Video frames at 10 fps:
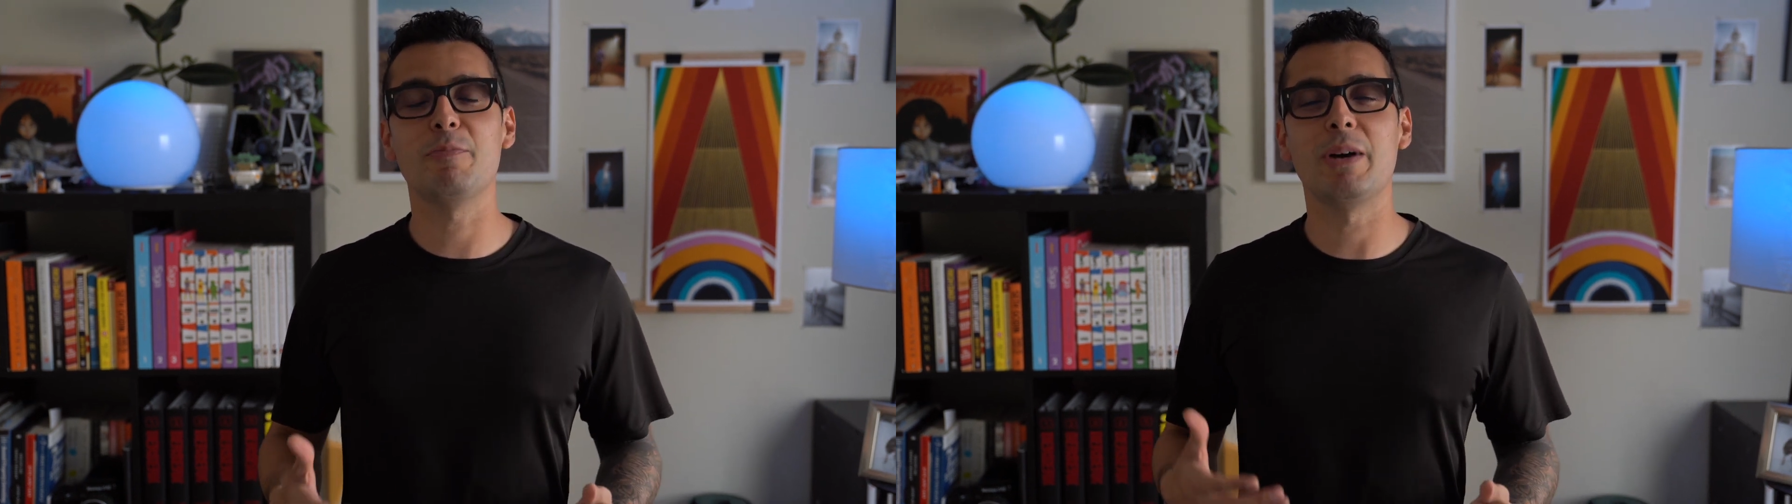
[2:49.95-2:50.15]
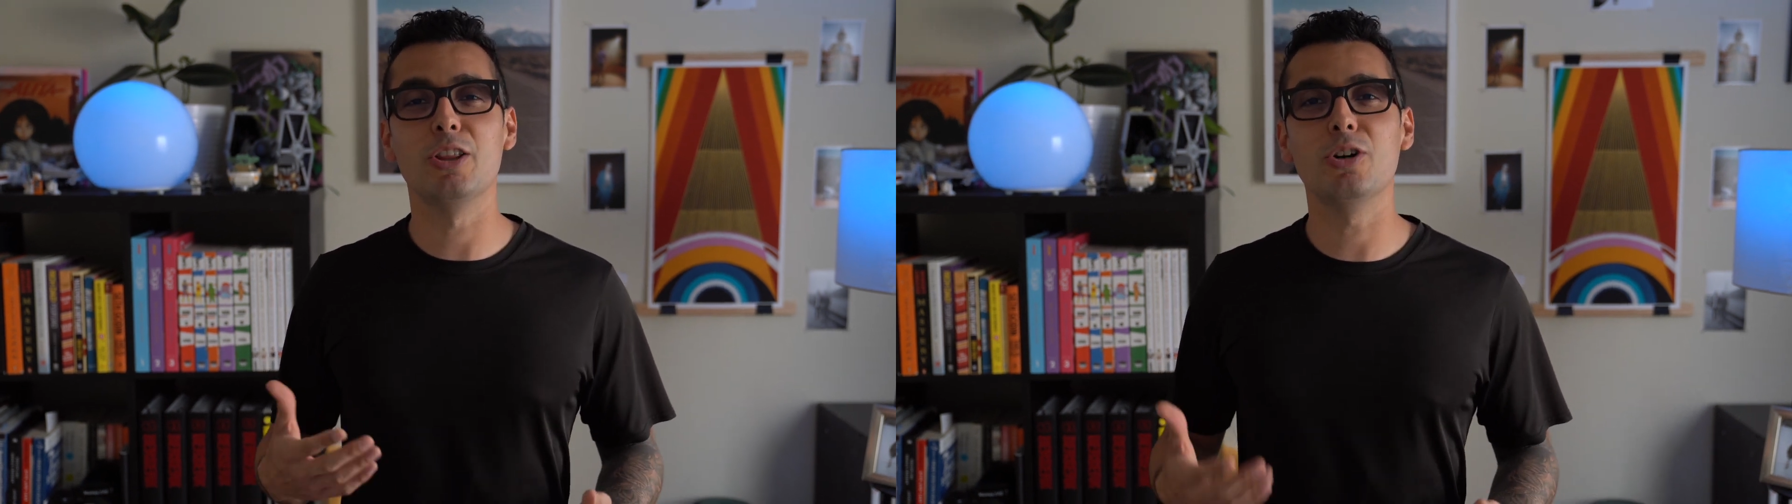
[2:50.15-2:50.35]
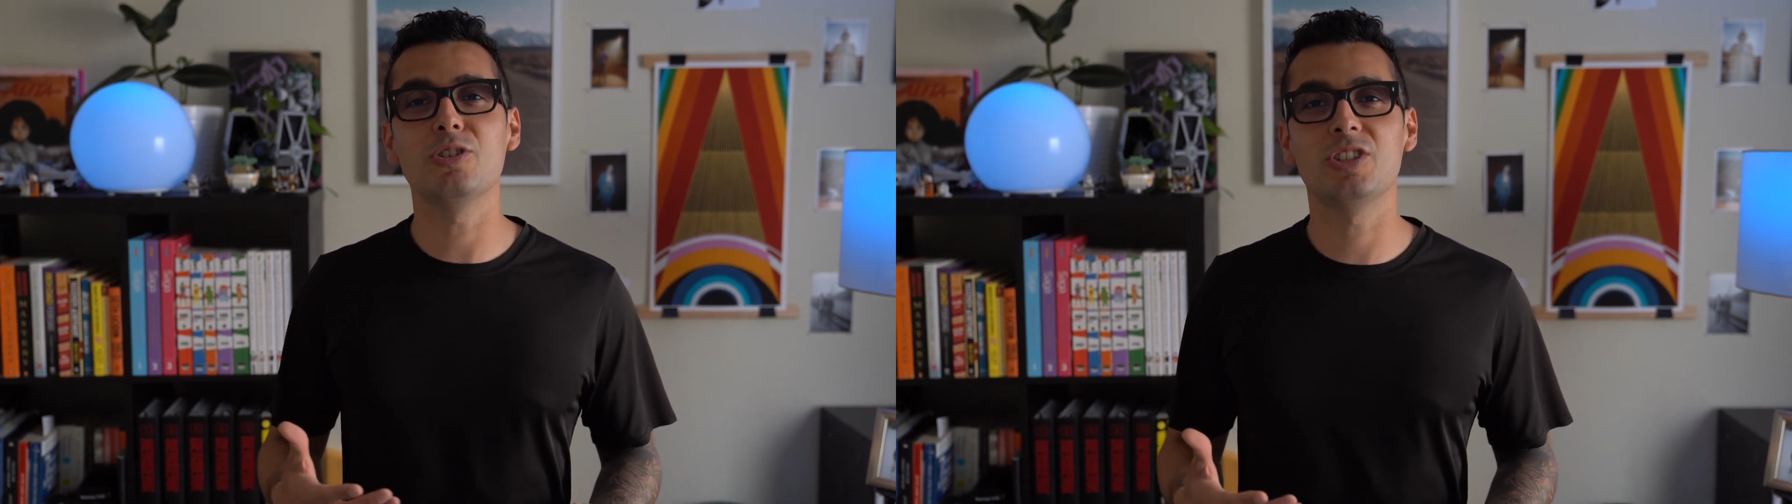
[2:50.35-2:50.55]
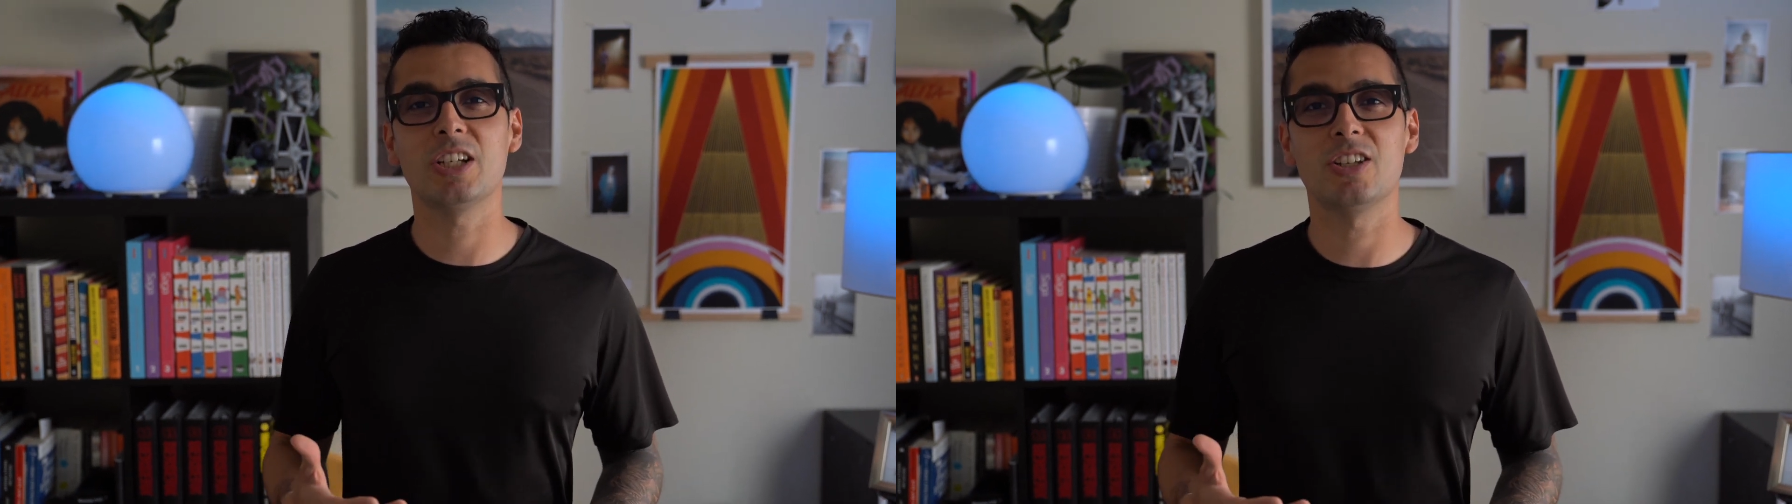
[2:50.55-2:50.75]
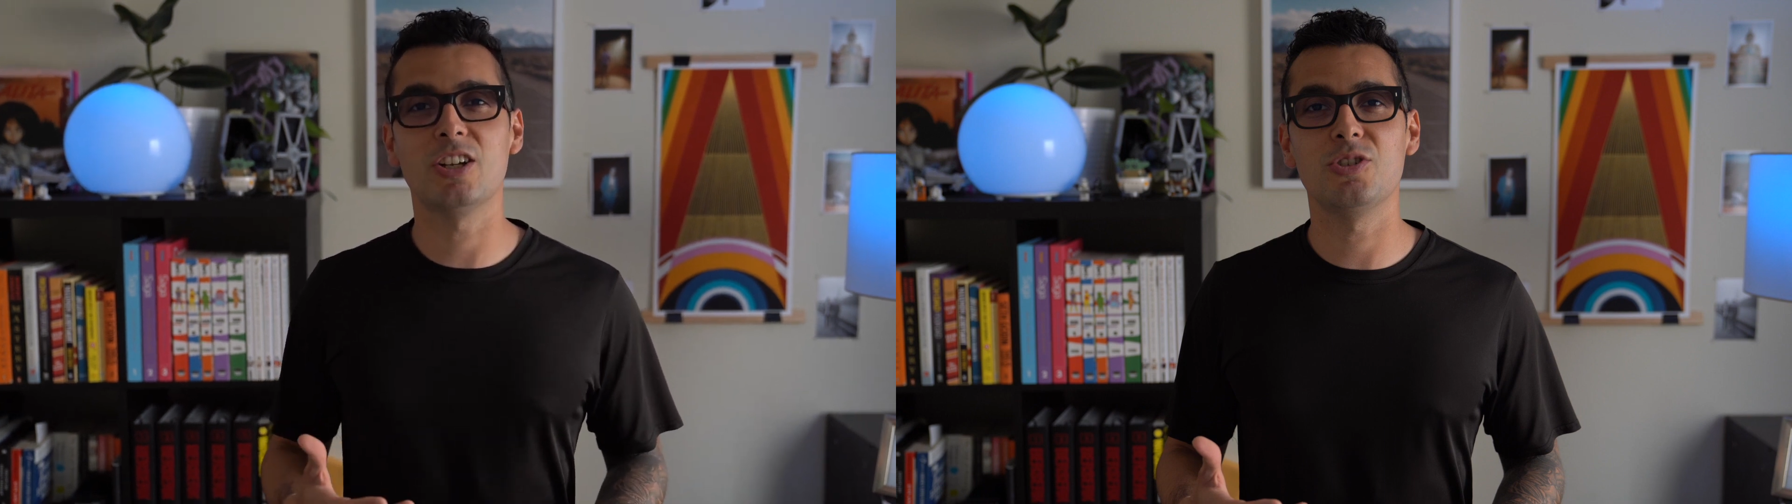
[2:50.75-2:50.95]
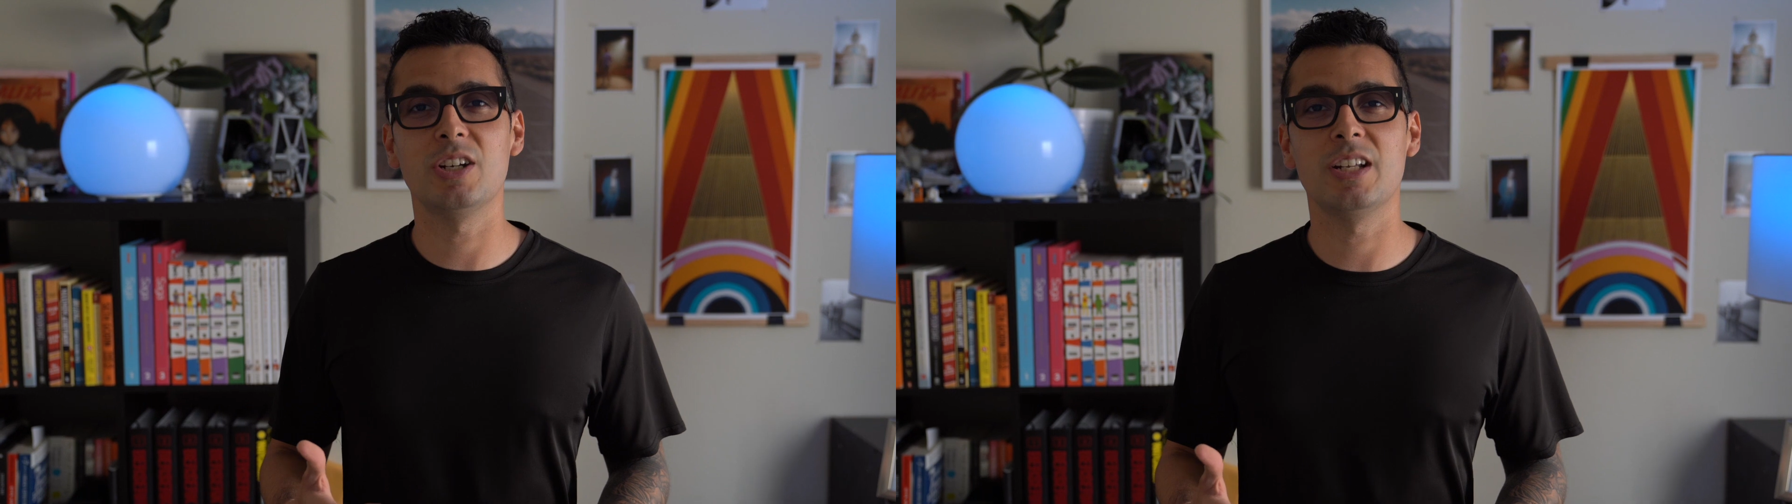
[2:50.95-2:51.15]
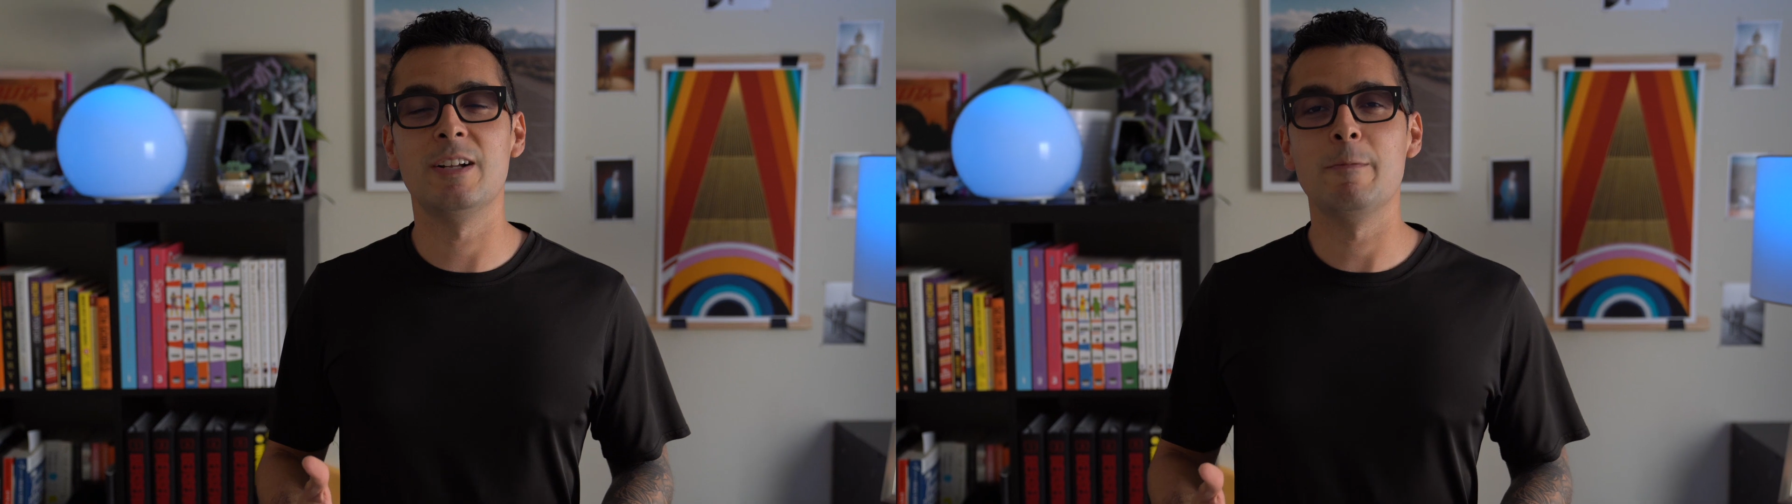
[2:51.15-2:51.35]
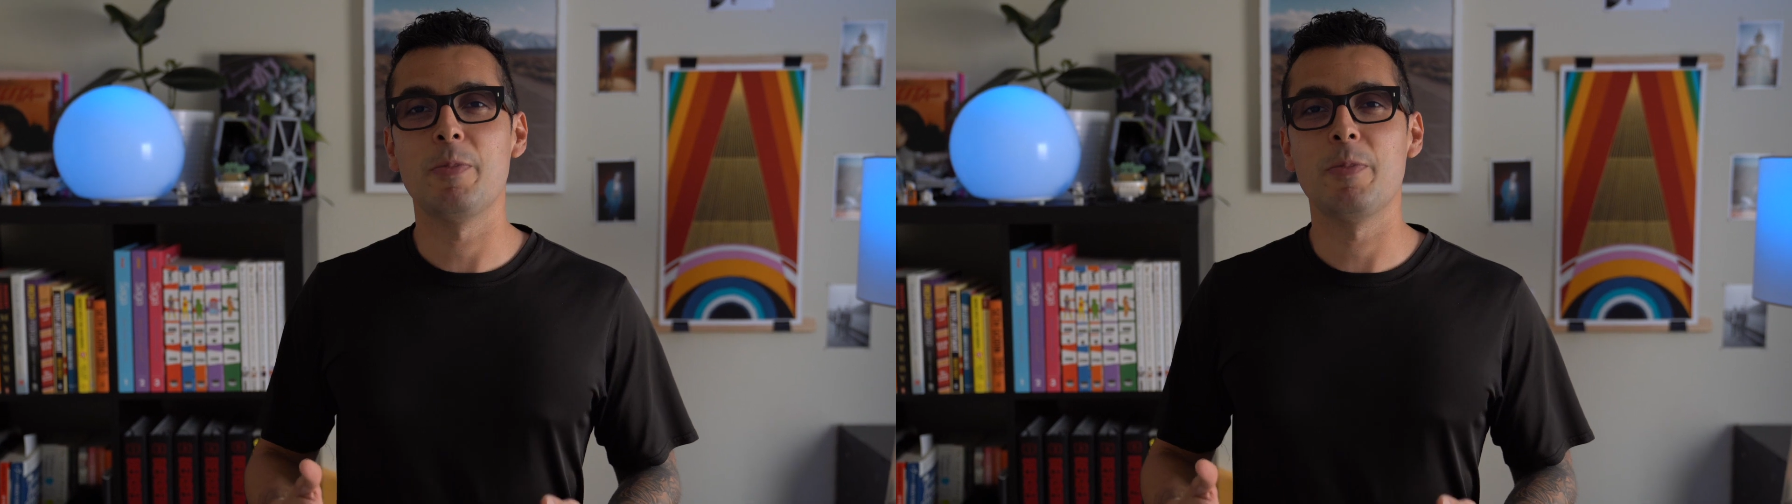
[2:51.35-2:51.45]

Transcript: by Local 600